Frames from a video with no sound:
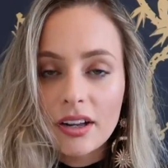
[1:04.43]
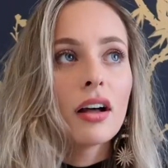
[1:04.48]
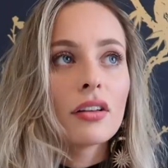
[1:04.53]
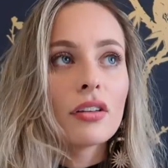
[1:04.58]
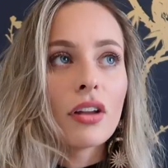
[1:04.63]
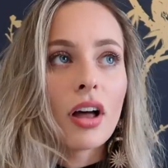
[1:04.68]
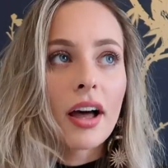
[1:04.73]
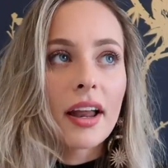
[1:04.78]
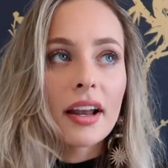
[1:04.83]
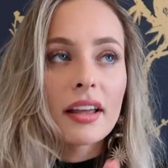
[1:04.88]
A
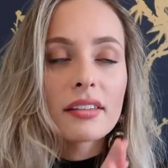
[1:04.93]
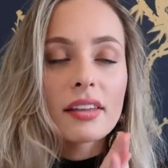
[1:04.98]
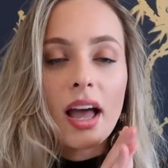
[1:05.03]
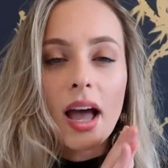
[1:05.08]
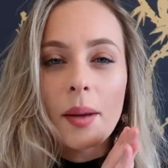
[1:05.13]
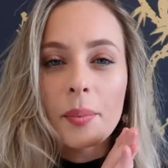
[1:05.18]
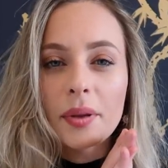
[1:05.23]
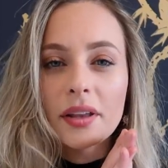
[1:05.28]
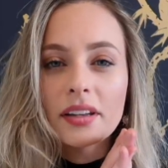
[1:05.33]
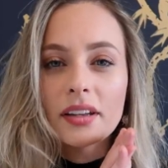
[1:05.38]
lot has
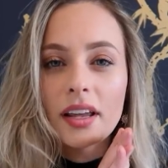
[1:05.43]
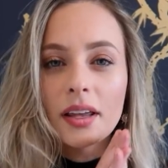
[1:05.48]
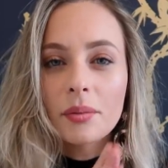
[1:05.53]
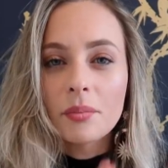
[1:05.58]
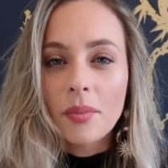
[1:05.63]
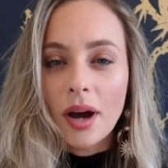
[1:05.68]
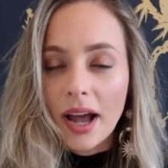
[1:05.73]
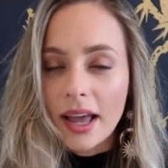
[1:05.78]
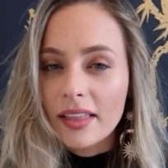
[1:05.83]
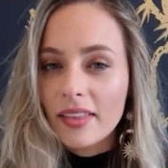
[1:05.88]
happened
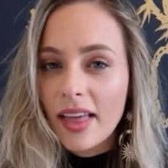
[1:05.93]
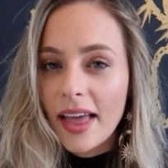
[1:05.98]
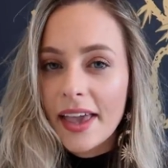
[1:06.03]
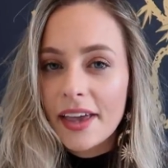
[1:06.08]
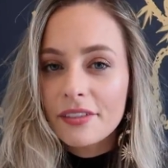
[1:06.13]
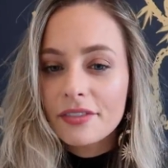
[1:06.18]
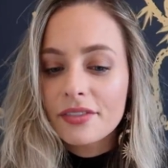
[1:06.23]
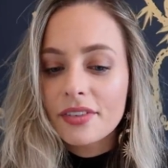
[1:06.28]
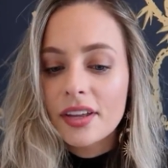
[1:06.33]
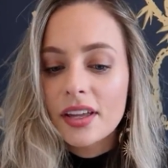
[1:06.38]
in my
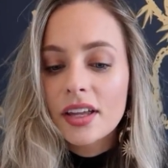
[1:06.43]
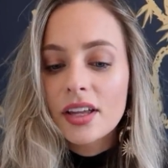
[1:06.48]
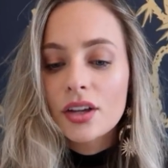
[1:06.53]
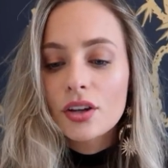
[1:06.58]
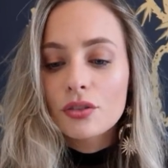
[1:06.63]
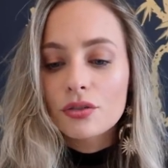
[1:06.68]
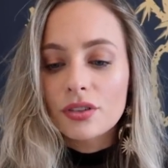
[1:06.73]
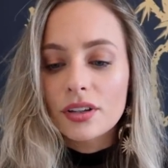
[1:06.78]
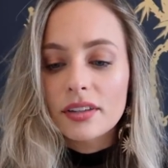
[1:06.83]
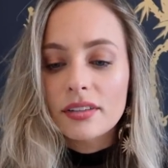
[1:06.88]
life
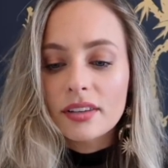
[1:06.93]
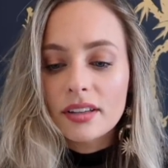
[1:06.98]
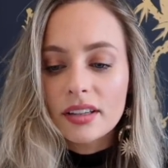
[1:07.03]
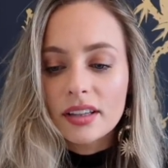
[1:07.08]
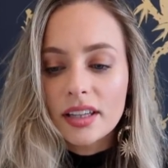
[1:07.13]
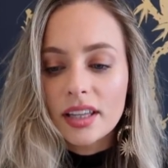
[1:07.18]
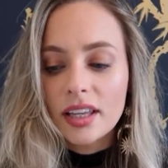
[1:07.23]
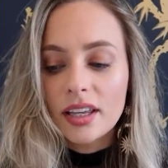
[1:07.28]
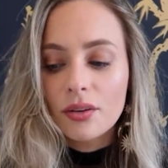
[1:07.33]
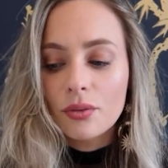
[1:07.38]

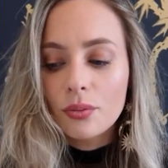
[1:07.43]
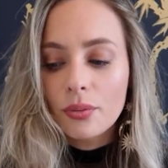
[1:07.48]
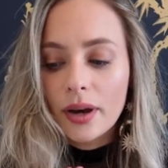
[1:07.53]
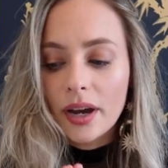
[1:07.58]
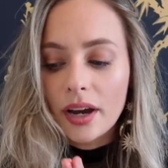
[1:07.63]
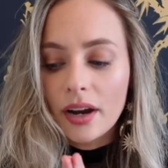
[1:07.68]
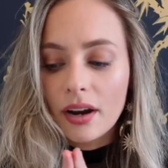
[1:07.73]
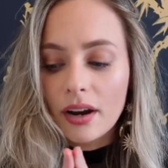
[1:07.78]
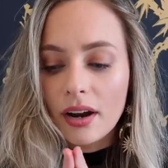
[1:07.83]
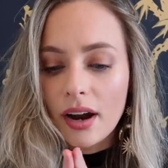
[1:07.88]
recently
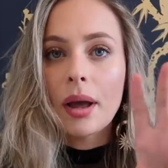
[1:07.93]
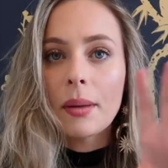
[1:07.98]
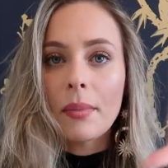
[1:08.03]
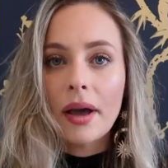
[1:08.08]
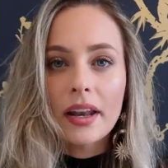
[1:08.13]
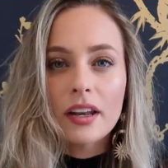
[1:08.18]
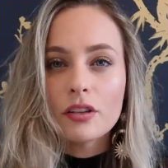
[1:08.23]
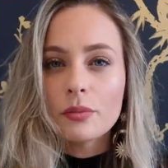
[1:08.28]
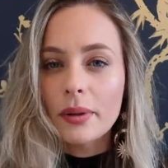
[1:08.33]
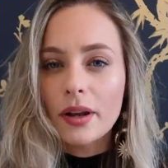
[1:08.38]
where my
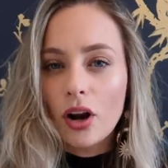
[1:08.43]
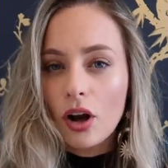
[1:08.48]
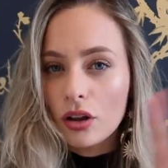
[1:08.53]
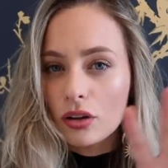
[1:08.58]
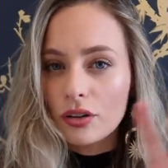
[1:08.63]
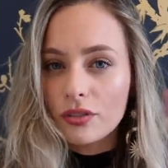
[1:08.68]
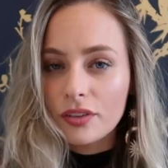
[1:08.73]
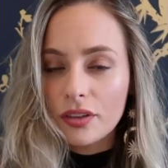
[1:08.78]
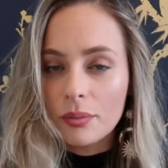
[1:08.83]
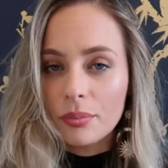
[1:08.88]
mind has been
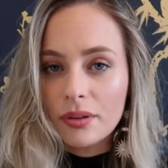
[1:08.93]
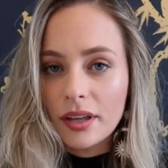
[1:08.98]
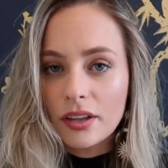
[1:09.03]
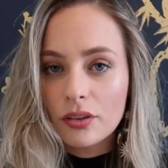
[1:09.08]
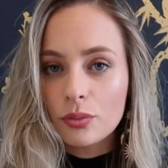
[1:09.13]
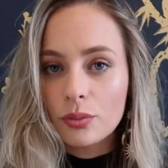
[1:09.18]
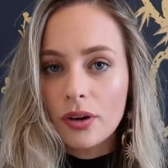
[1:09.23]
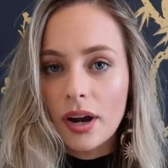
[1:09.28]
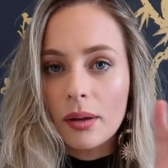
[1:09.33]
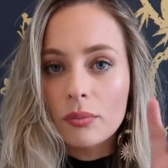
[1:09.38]
all over the
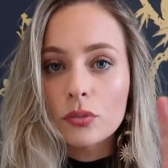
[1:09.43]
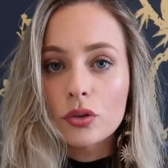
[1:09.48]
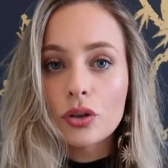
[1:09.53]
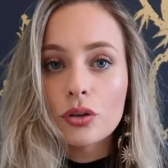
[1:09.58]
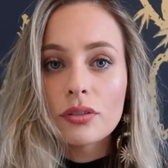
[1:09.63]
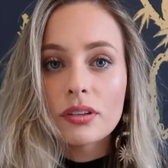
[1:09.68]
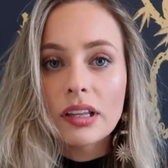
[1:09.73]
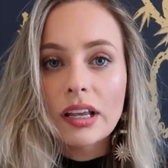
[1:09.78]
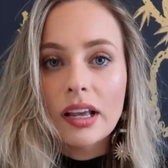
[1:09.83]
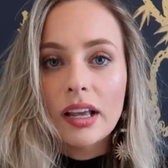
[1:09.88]
place, where I'm
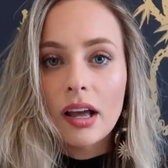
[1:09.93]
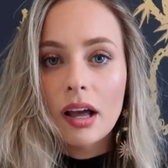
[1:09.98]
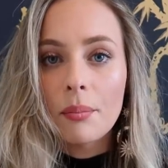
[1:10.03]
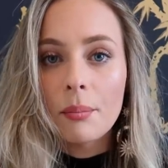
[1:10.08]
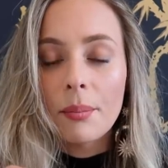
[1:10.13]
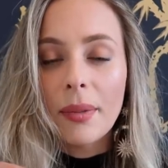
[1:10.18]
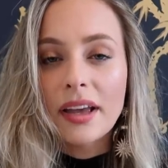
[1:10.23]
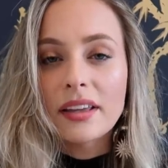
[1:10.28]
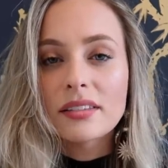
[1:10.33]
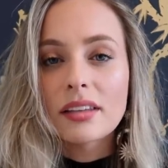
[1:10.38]
losing
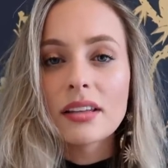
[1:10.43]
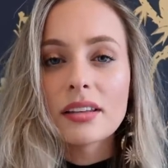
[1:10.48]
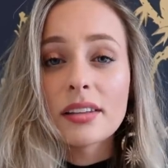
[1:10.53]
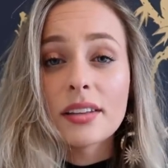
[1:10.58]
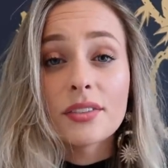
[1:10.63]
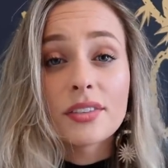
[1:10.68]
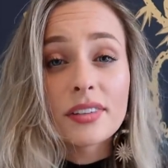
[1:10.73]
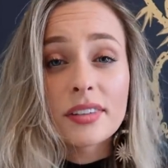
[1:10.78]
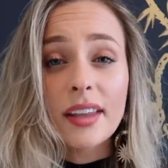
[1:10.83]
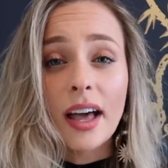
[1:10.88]
my sense
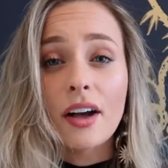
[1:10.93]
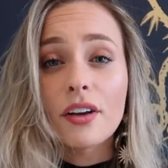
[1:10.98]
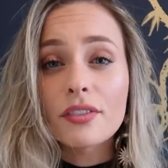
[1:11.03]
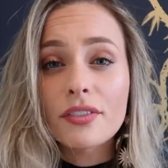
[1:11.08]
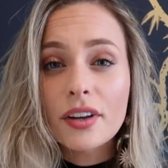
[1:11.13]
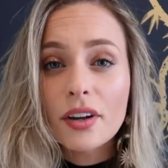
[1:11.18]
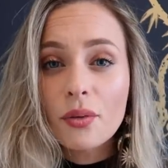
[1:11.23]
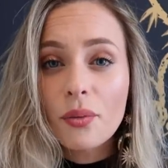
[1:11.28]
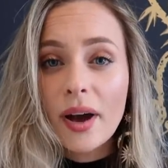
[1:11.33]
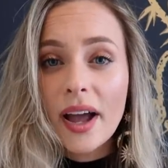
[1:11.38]
of
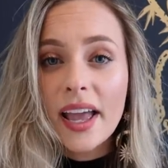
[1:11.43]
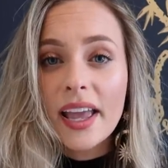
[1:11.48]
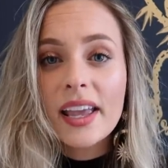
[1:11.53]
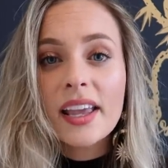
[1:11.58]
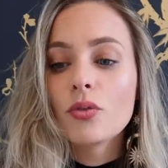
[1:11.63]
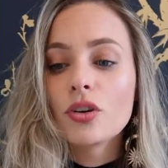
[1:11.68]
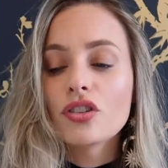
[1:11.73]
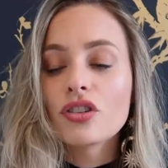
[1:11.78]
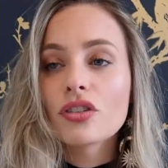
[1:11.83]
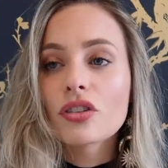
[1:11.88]
self in a way,
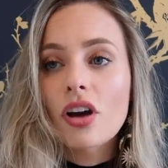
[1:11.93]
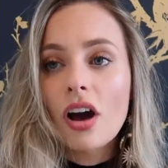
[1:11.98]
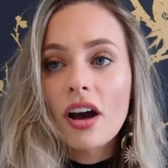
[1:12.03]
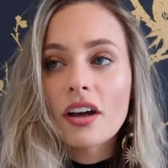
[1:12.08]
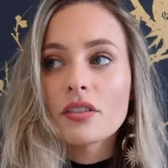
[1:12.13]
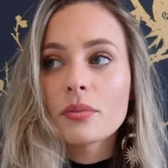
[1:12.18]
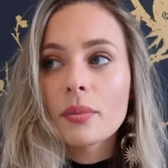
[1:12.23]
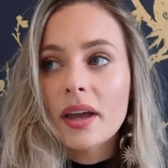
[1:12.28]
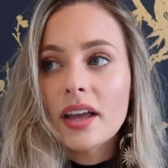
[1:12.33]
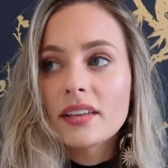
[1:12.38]
which has
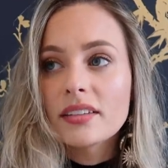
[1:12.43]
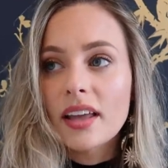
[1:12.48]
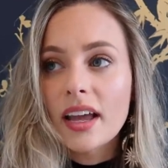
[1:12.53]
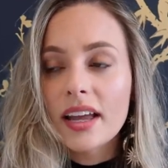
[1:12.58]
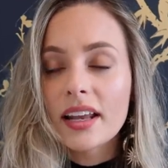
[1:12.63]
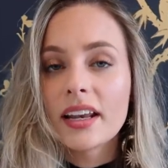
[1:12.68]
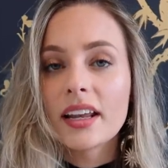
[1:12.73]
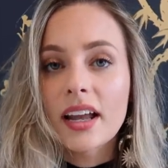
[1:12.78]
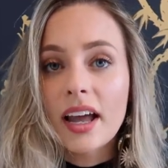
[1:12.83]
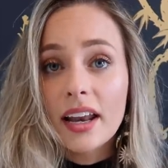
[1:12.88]
caused my
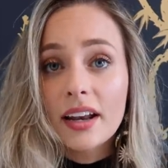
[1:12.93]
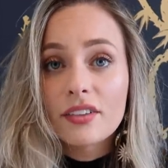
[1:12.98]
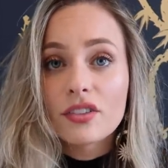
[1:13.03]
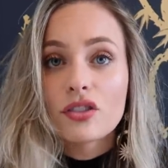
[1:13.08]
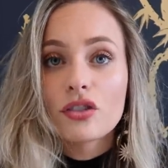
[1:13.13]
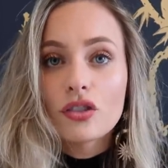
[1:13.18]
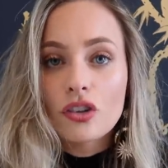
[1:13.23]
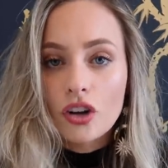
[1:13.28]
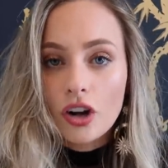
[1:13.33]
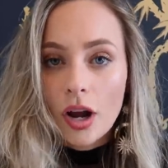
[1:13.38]
anxiety kind of
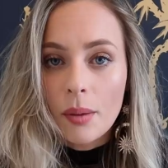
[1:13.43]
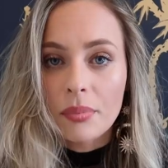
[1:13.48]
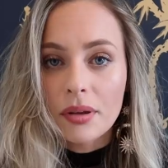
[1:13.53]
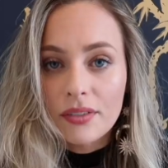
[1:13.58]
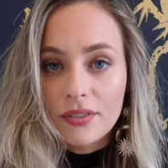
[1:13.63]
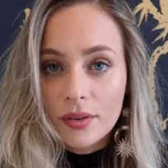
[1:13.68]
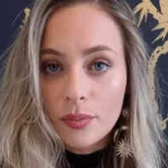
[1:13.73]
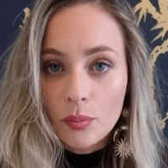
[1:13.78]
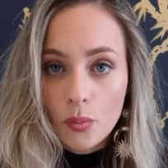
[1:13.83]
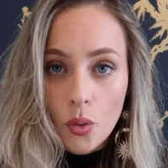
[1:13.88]
stir up
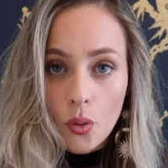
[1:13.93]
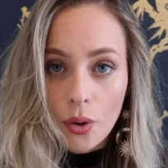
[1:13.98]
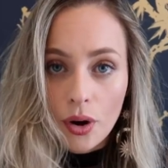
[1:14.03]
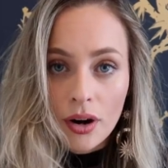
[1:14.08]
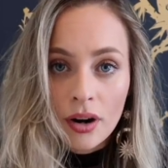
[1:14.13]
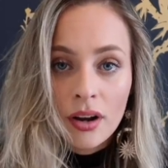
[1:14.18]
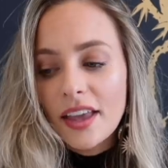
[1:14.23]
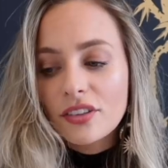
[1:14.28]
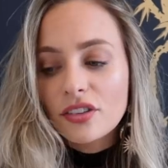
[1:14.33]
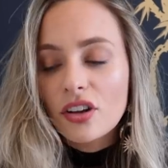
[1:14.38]
even
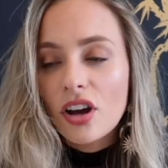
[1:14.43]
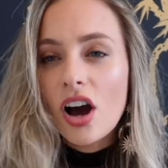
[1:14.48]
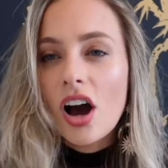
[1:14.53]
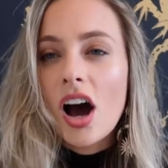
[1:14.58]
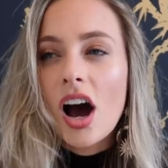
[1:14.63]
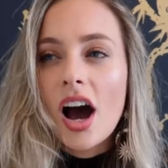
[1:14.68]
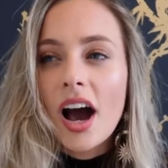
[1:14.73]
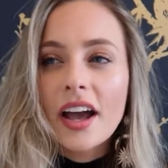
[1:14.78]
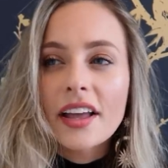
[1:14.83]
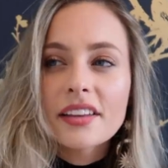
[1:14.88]
more. It's
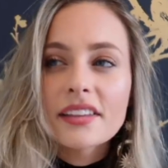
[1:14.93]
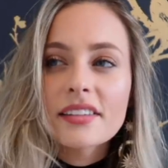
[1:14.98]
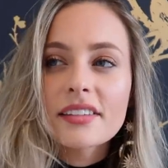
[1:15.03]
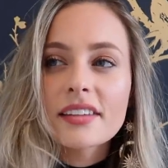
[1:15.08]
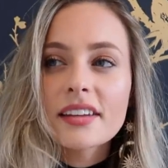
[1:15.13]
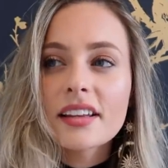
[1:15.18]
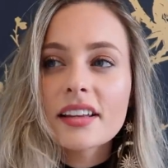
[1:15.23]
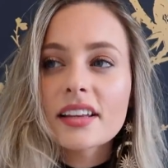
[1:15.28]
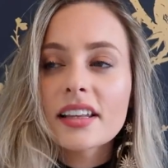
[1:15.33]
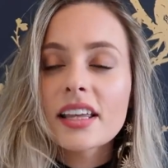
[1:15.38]

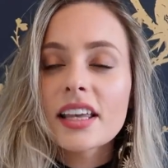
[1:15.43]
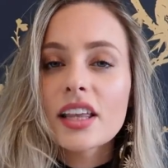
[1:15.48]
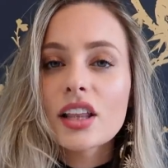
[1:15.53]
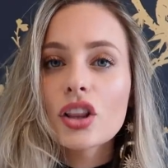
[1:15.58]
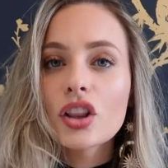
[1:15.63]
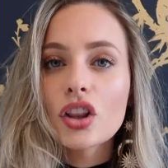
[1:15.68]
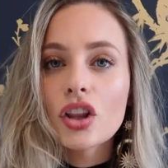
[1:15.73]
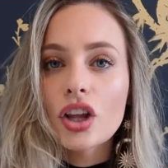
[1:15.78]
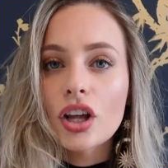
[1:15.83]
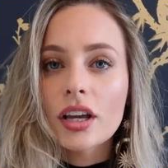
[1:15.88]
constantly
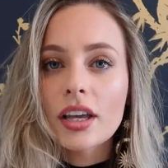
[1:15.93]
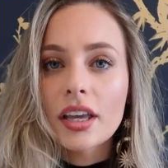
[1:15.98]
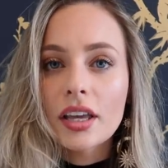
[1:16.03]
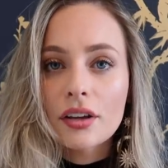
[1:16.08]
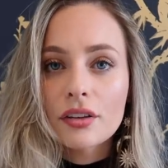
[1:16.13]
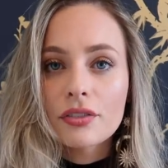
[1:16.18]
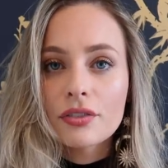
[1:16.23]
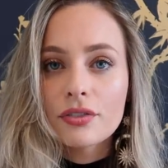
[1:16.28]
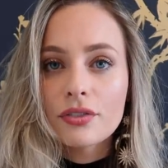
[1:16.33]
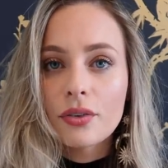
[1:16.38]

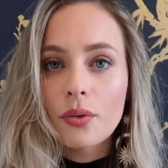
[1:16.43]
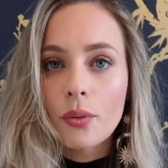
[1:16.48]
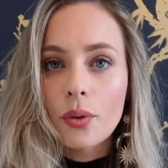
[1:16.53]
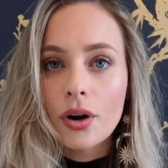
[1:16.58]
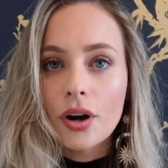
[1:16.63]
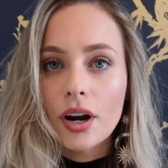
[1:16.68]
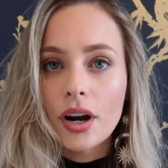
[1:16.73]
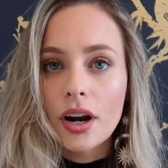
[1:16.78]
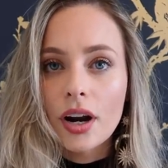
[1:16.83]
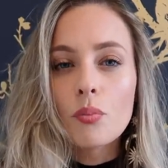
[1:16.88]
looking
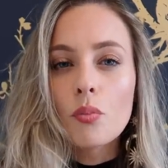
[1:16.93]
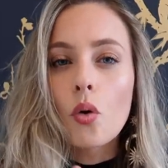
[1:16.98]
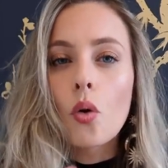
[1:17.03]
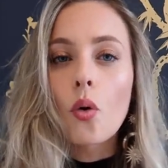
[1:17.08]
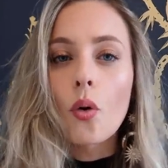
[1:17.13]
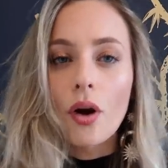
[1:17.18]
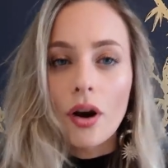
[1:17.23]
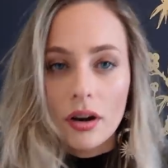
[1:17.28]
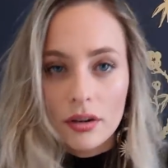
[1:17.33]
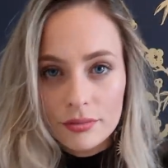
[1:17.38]
for
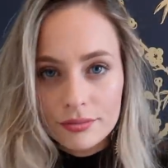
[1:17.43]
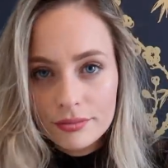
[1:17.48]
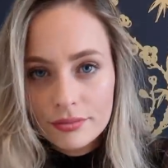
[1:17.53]
more.